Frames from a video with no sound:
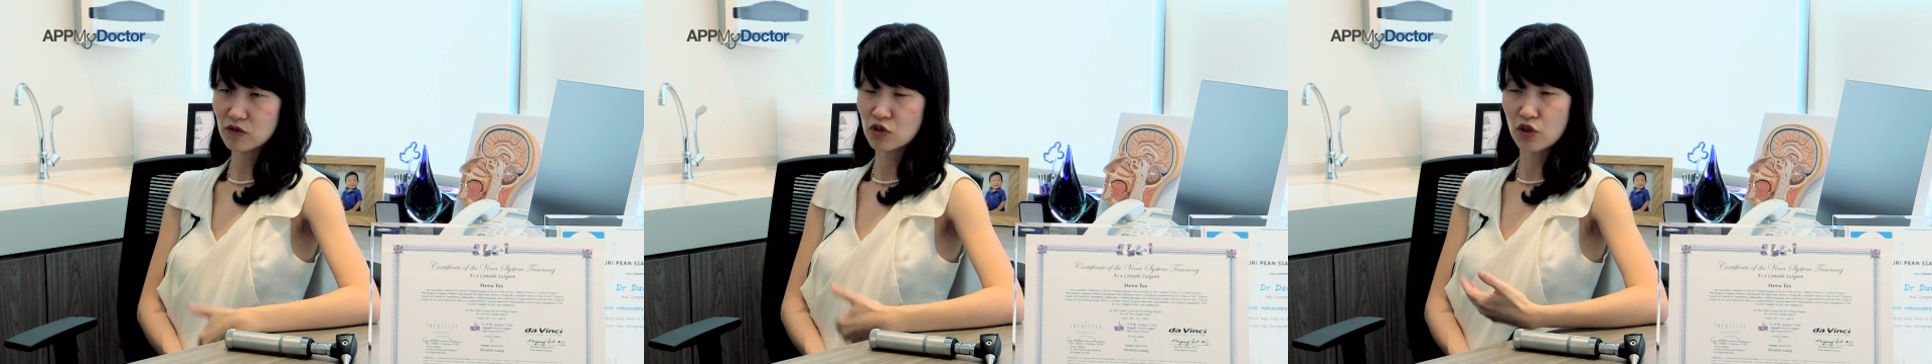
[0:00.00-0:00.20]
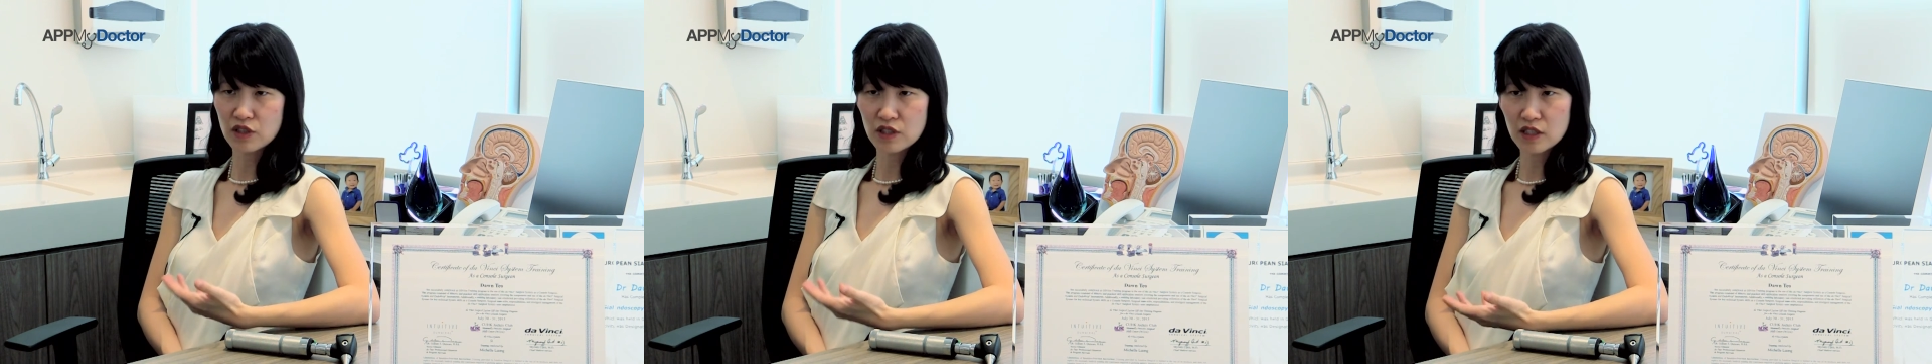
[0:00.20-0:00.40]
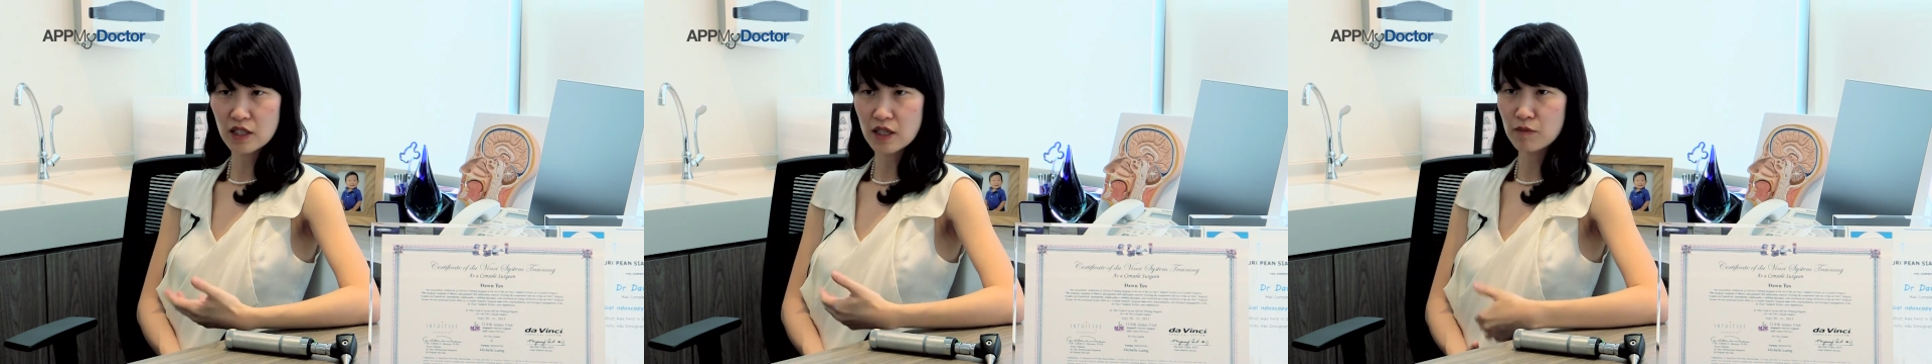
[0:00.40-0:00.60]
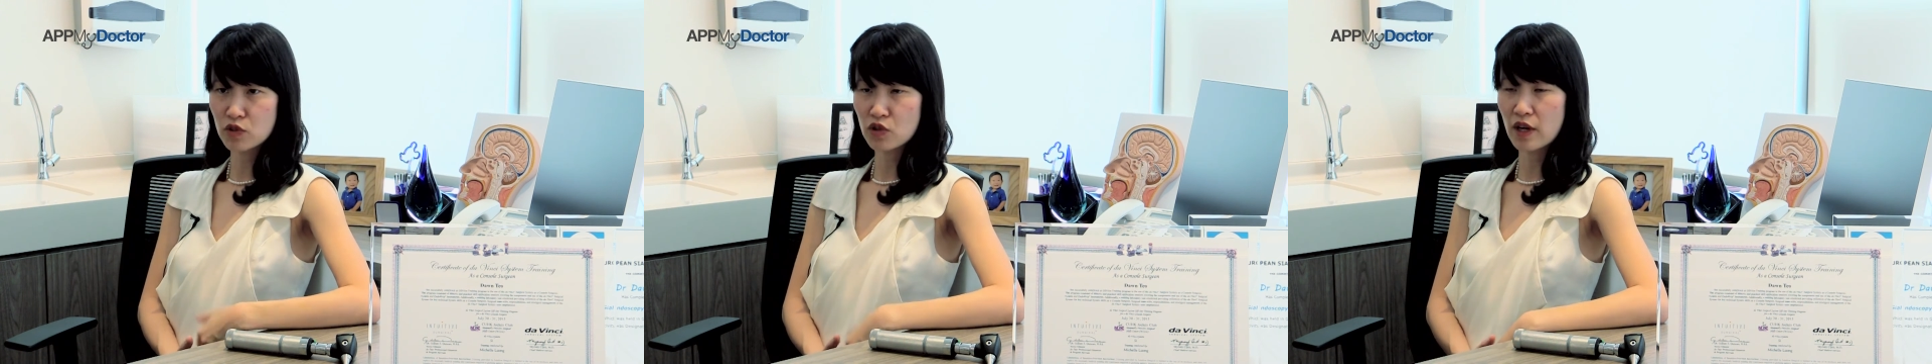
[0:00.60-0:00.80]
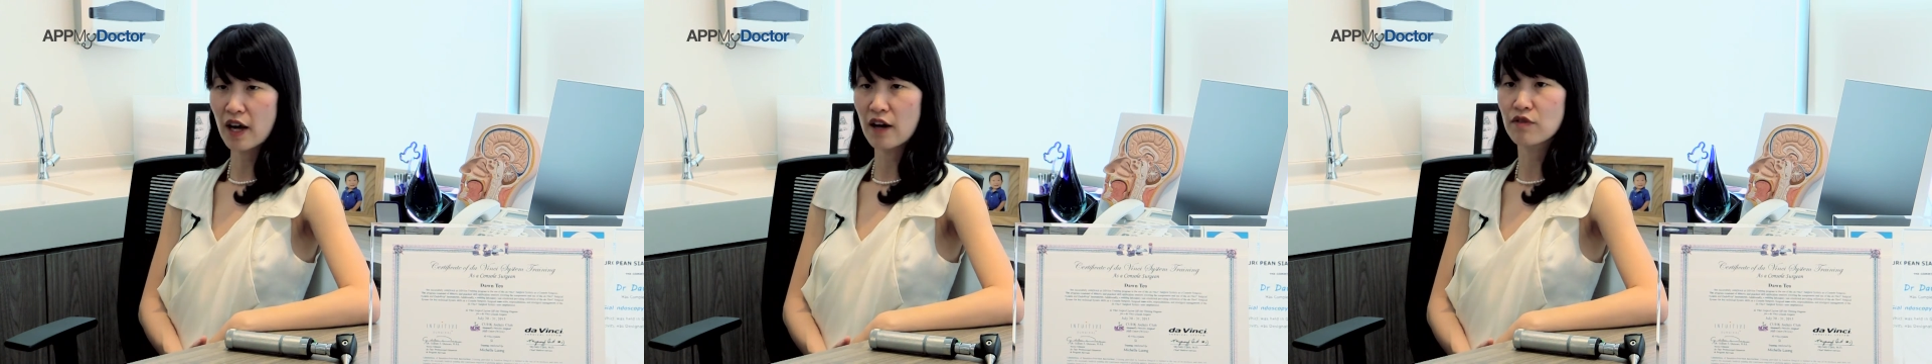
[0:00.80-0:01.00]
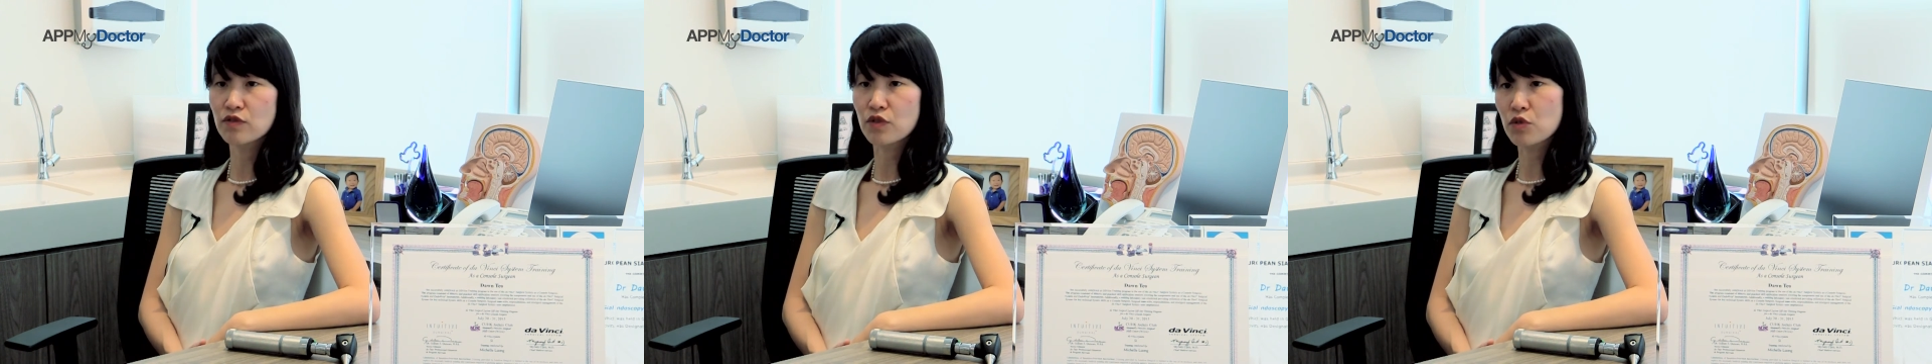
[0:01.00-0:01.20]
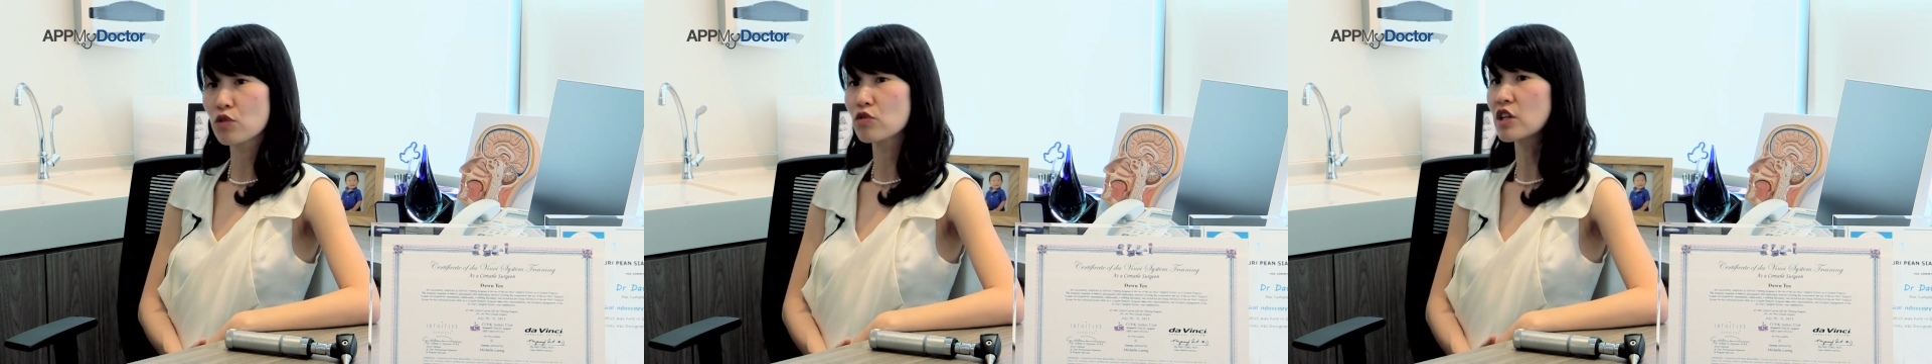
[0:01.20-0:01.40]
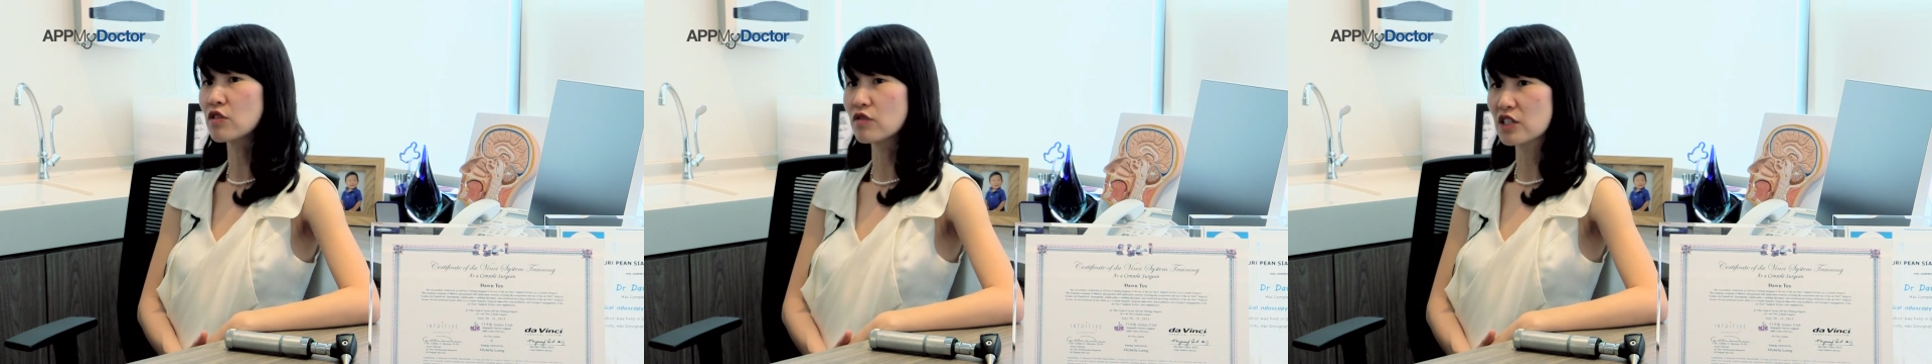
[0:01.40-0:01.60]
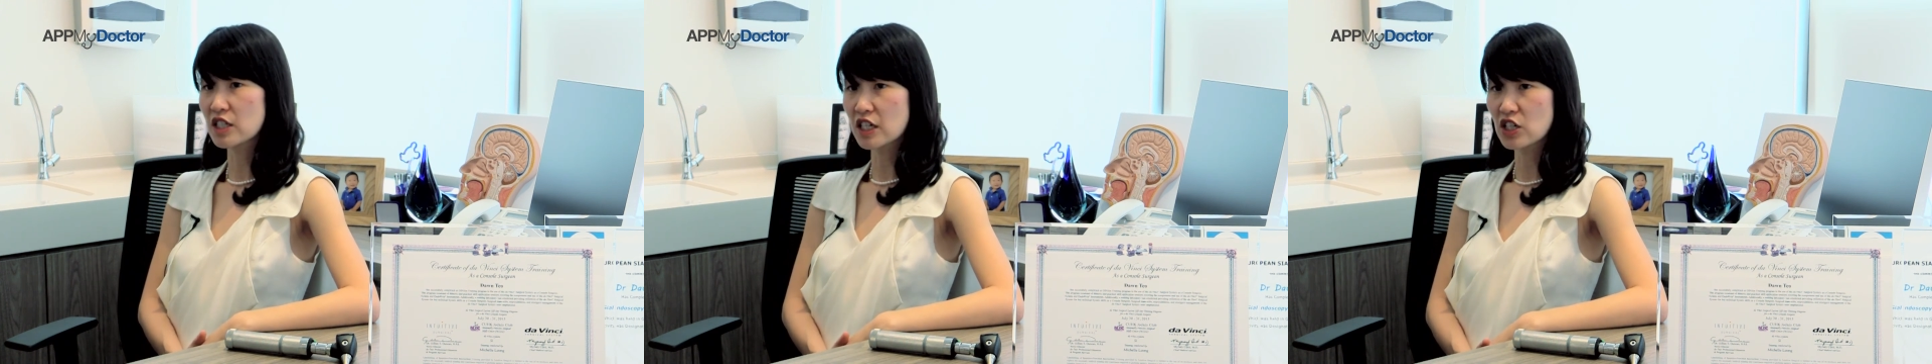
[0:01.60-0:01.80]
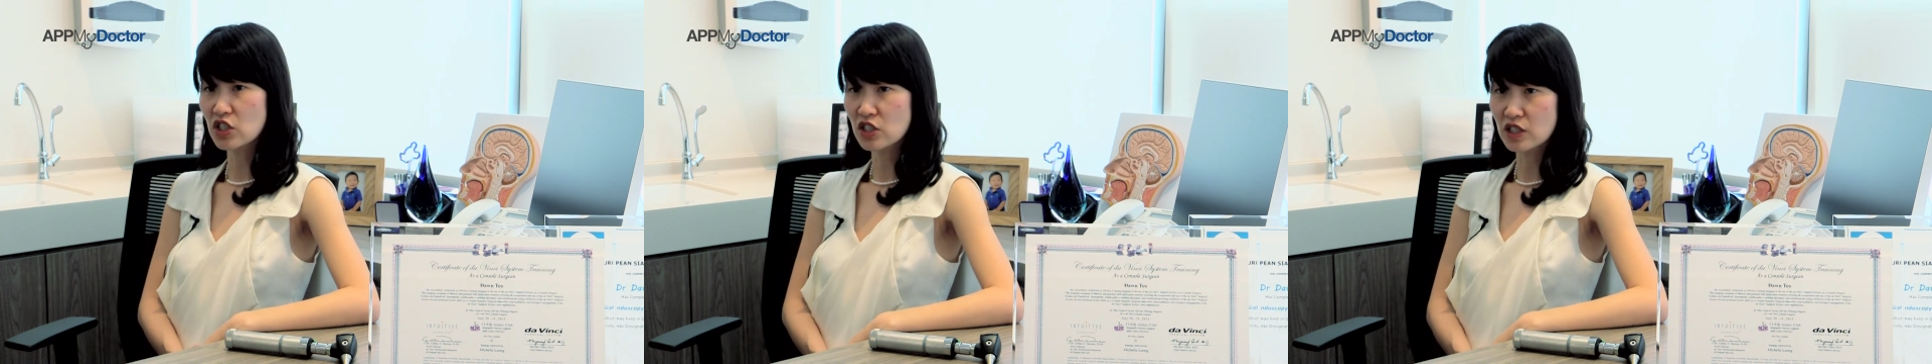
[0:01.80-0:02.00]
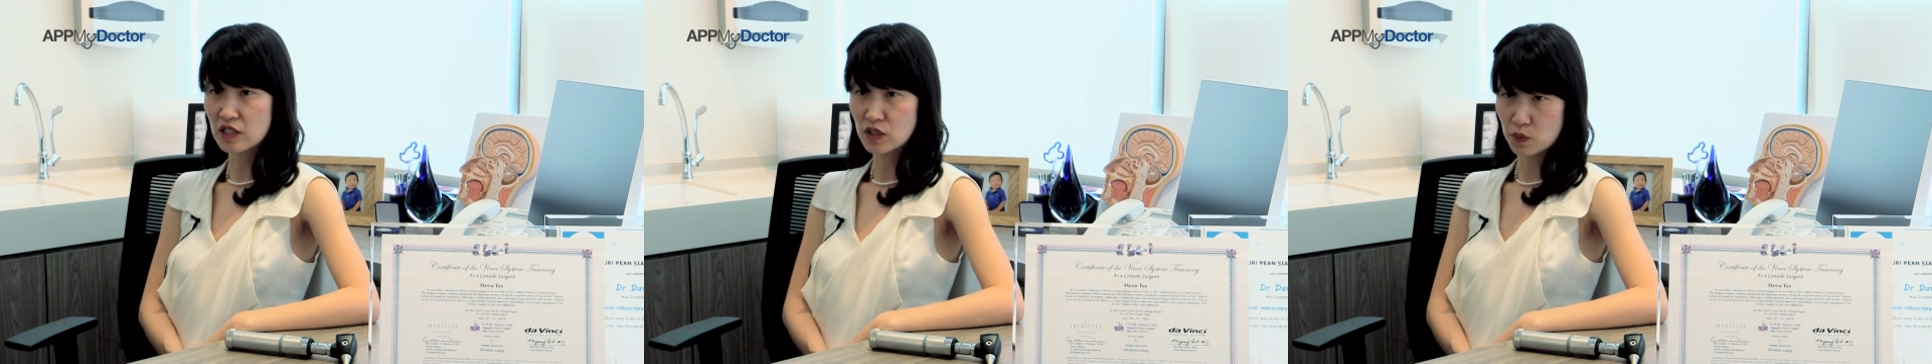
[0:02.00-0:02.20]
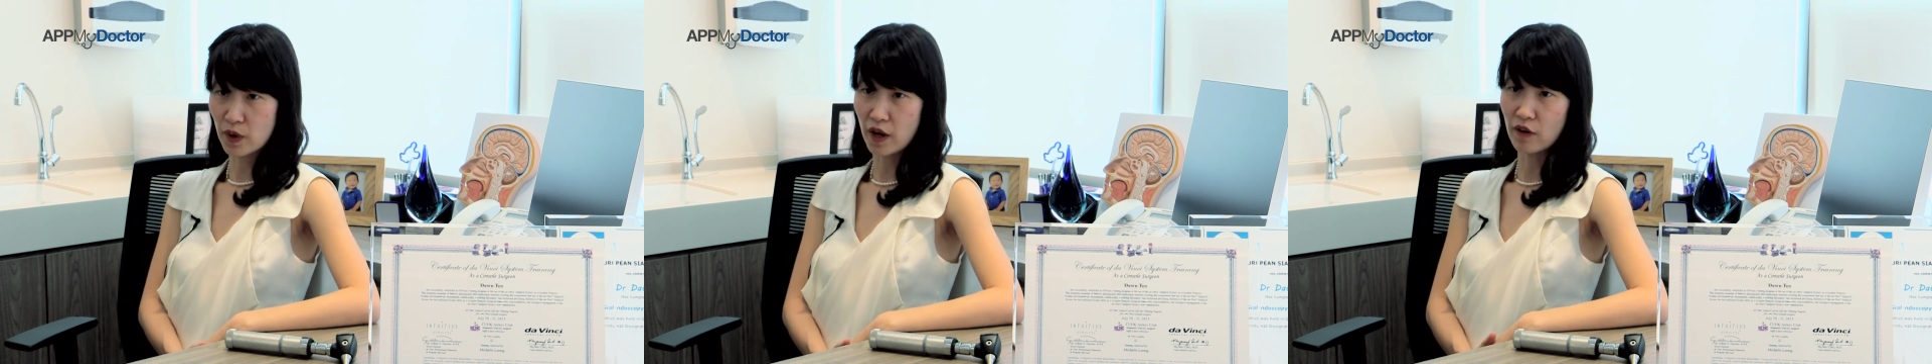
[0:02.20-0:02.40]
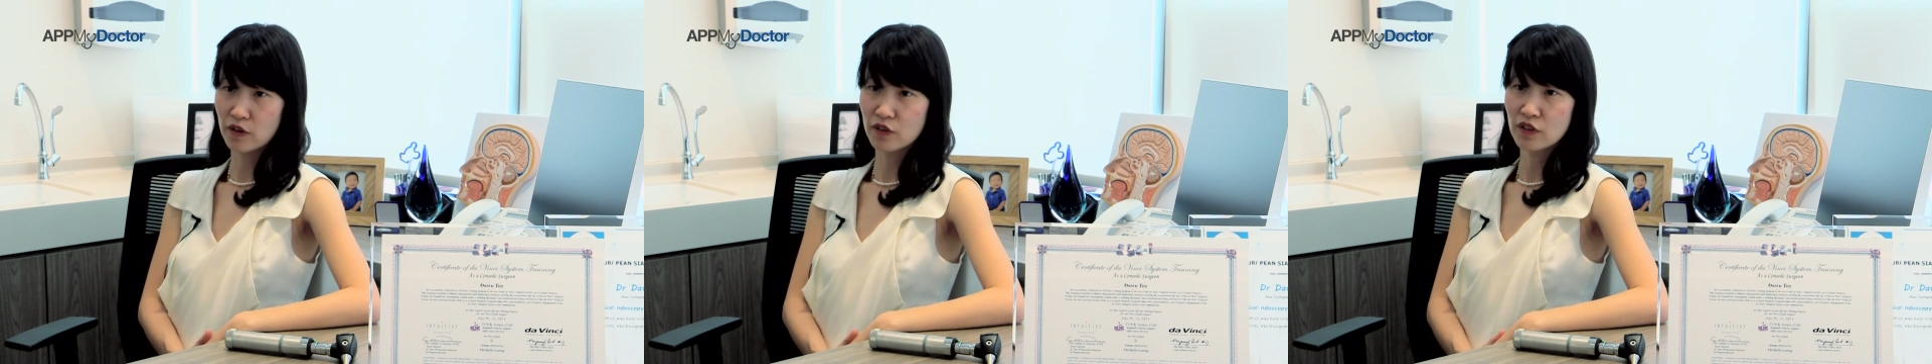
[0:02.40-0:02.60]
causing them to have throat irritation as well.